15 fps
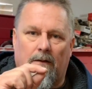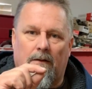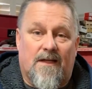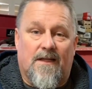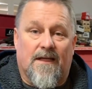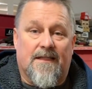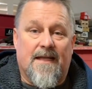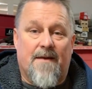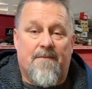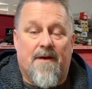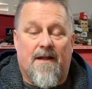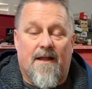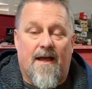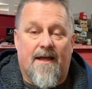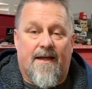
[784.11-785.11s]
Click that
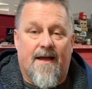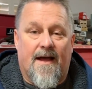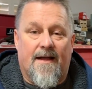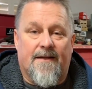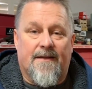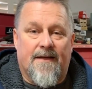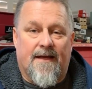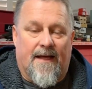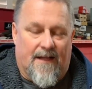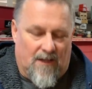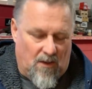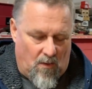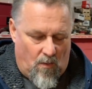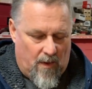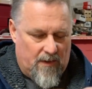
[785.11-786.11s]
bell icon and a
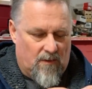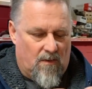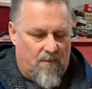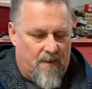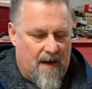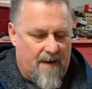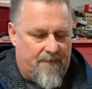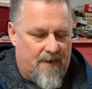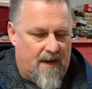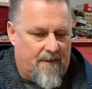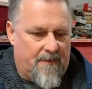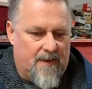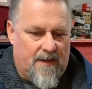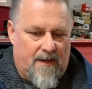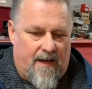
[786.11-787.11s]
little window will pop
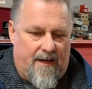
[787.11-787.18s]
up